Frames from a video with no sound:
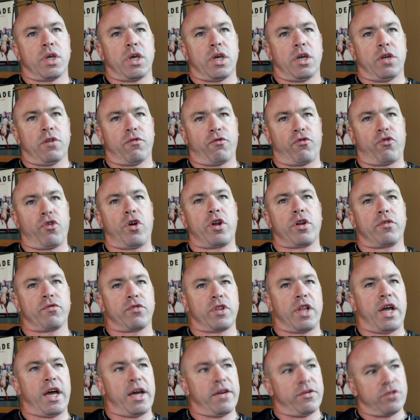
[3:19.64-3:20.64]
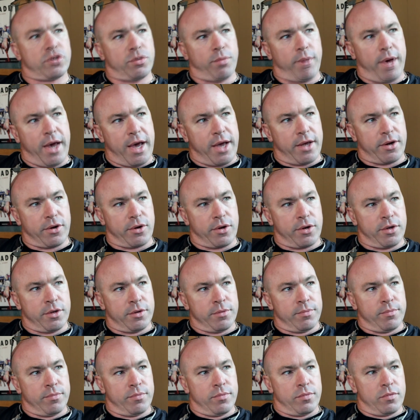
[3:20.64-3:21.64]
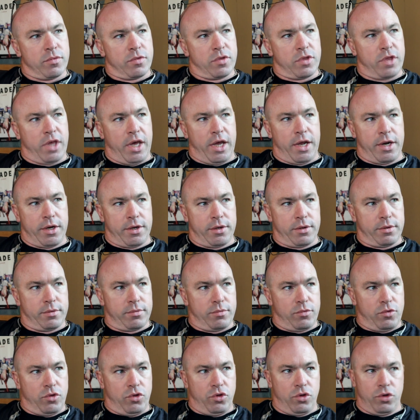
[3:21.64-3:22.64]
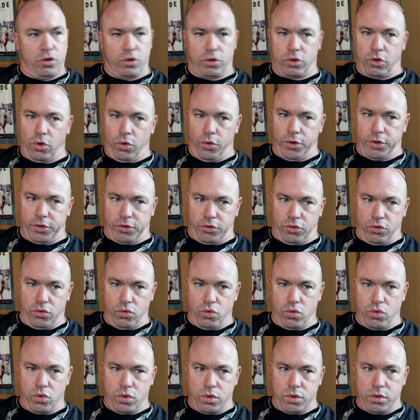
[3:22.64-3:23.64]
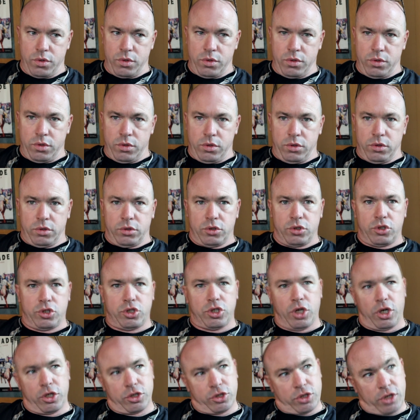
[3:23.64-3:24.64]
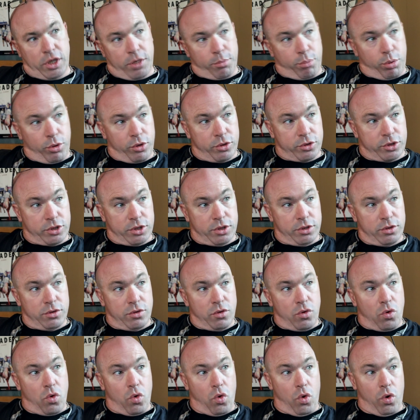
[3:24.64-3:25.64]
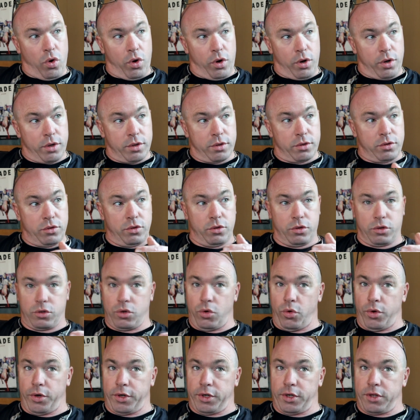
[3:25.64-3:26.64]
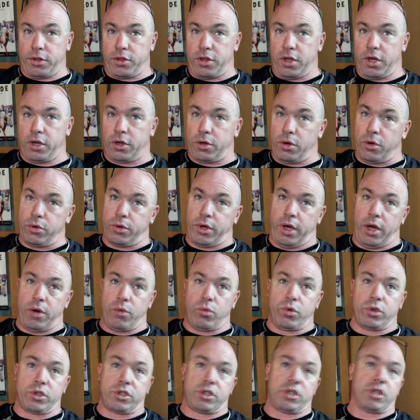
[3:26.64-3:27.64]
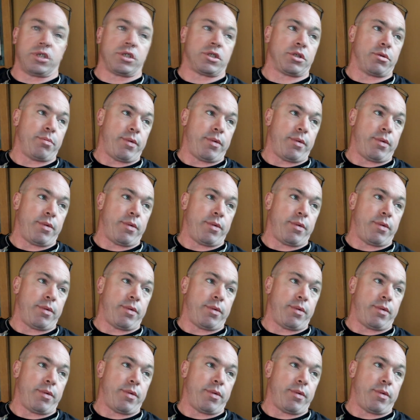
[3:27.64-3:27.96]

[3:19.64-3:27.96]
in front of Lives Matter, then you're going to judge that person, or you're going to think, okay, what's this